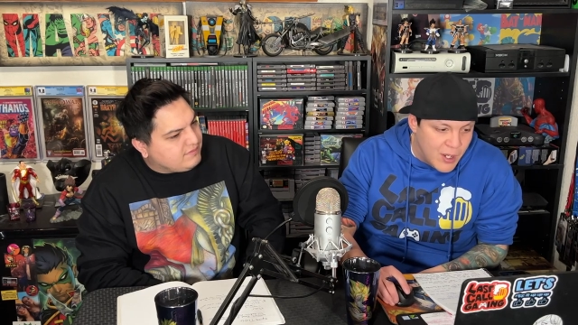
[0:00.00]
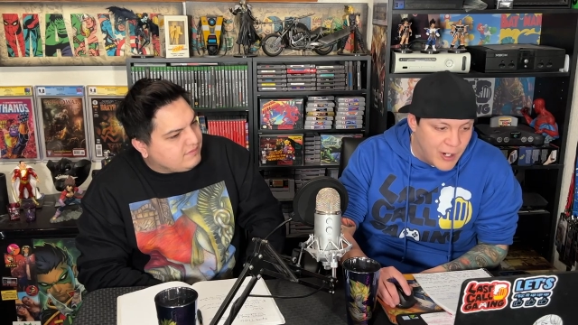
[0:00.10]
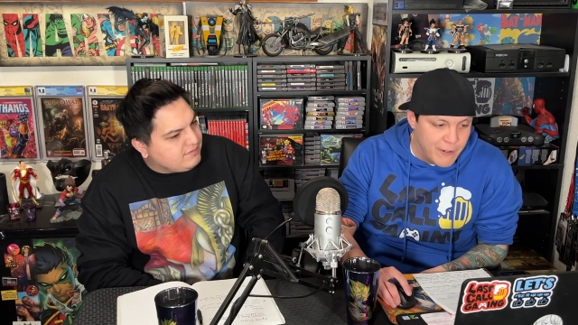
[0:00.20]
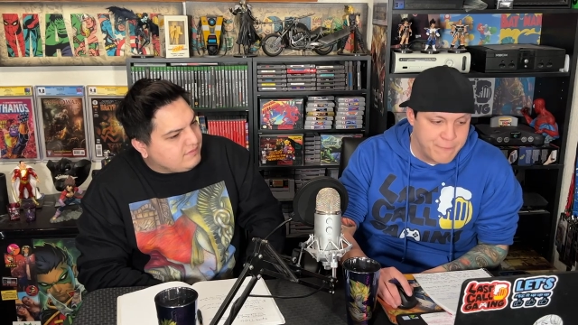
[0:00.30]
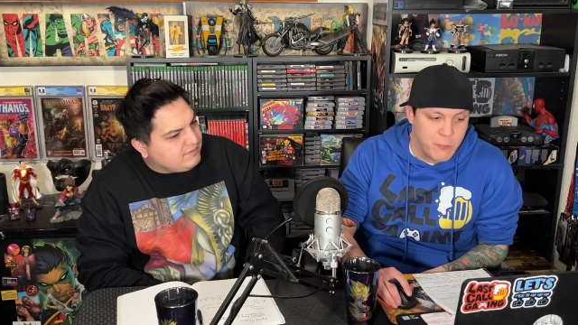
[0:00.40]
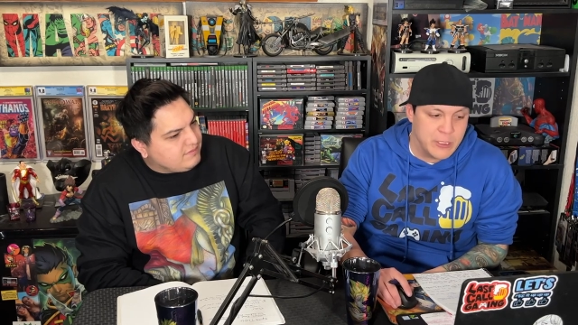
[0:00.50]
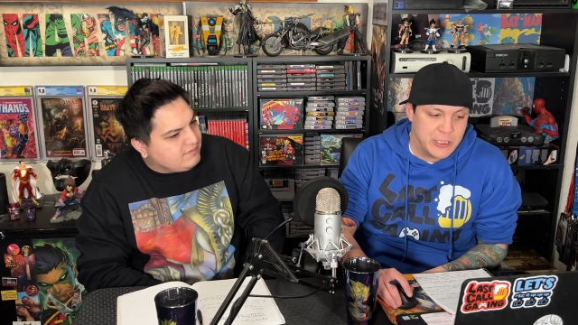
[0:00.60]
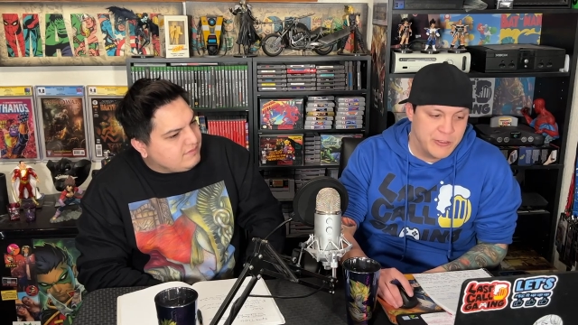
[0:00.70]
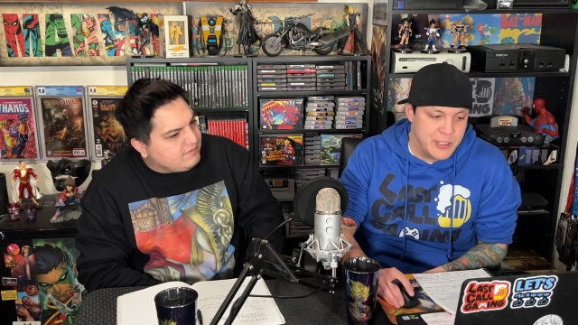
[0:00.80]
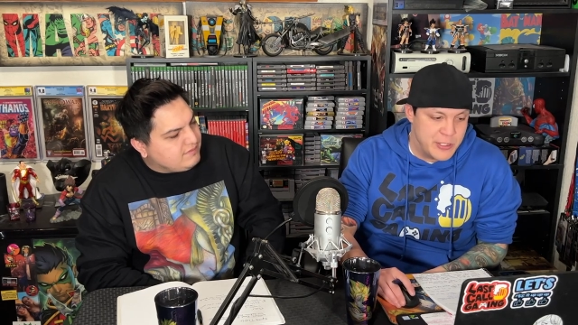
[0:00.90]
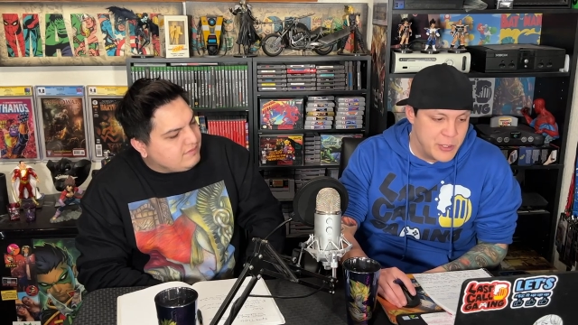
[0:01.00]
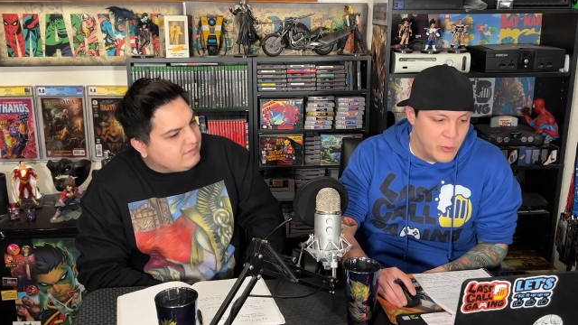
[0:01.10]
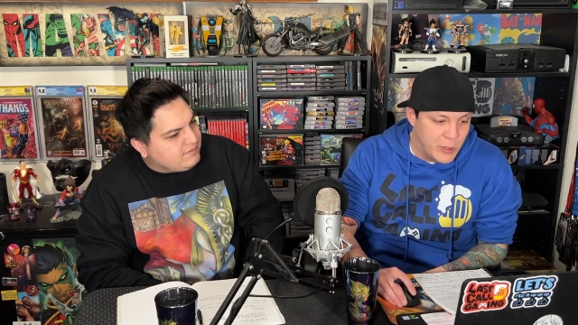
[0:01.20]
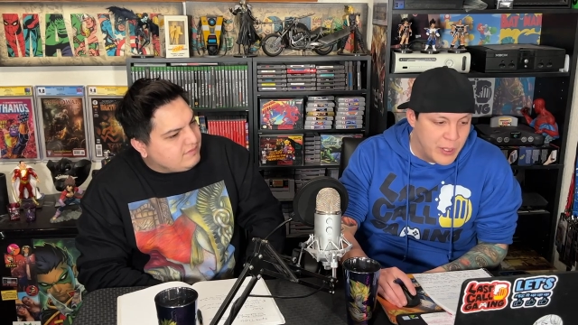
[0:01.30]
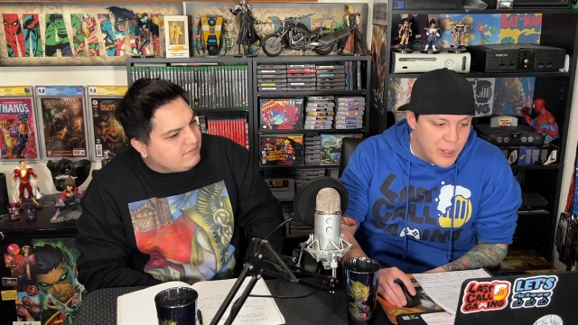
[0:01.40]
Speaker 1: are forced to
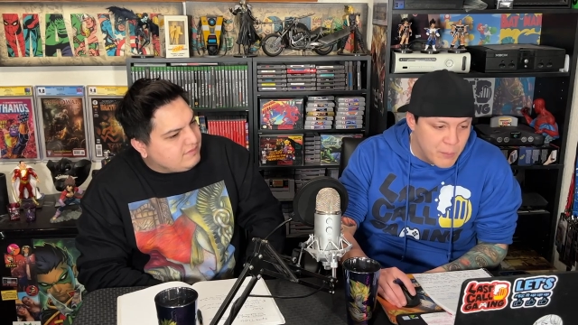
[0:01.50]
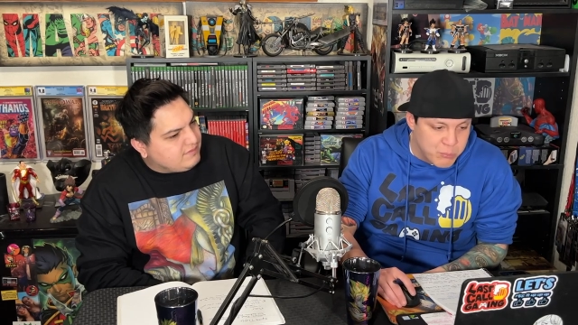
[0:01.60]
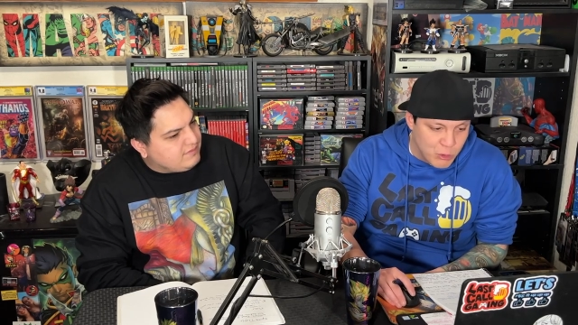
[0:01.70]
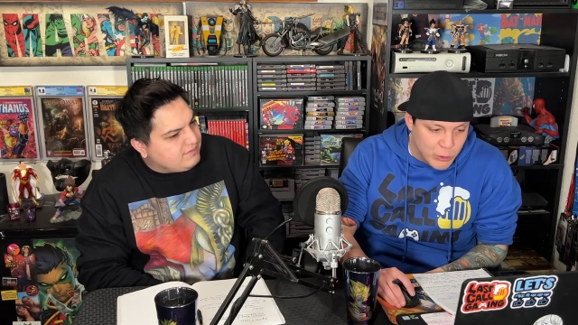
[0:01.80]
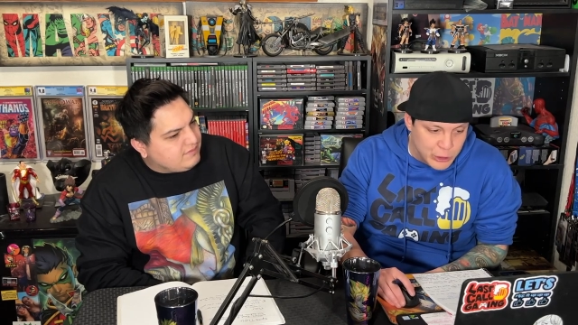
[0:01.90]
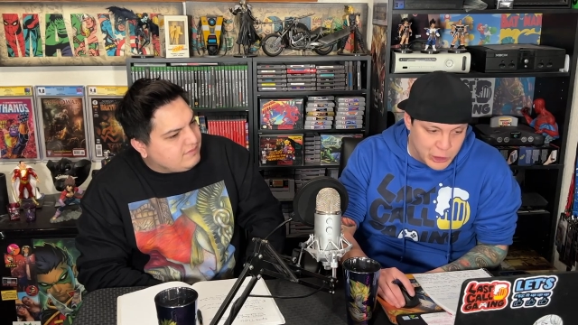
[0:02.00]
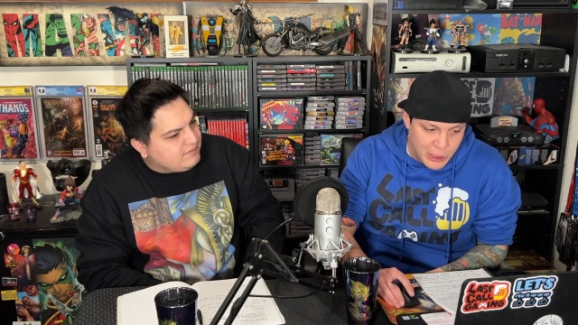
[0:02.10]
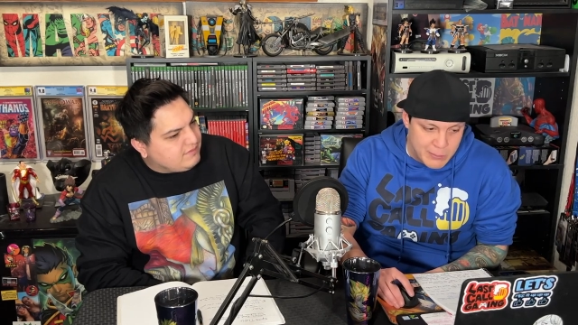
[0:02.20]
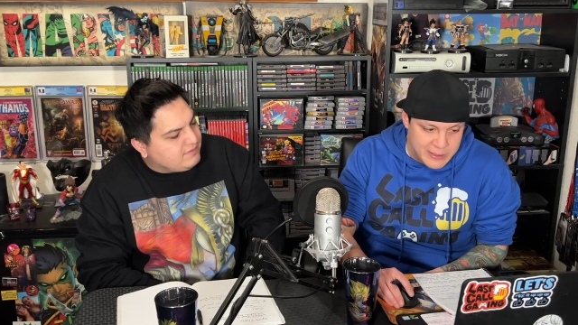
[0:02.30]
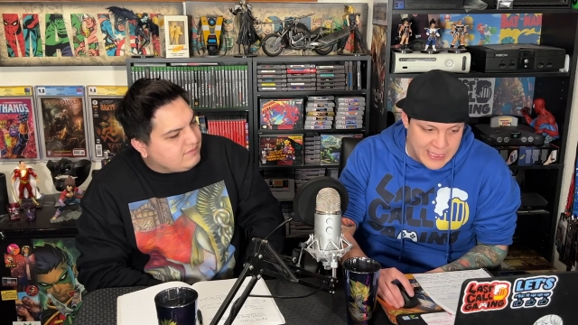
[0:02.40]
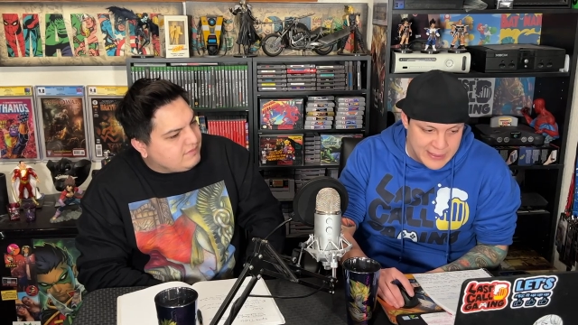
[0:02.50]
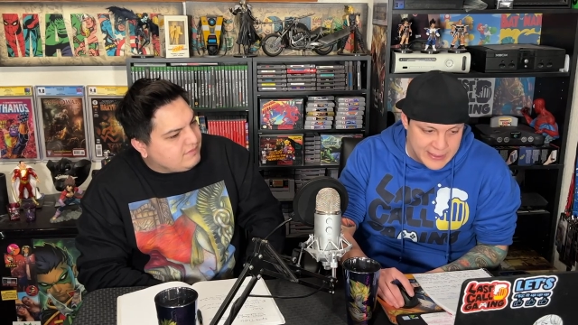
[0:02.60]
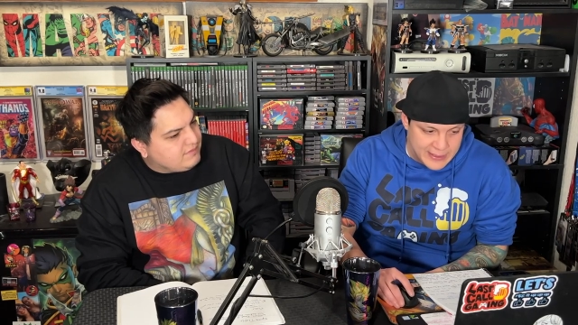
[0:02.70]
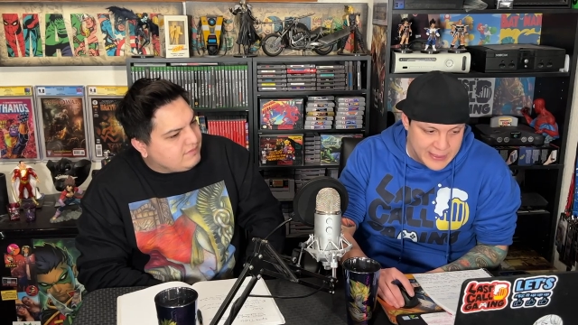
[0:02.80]
endure brutal circumstances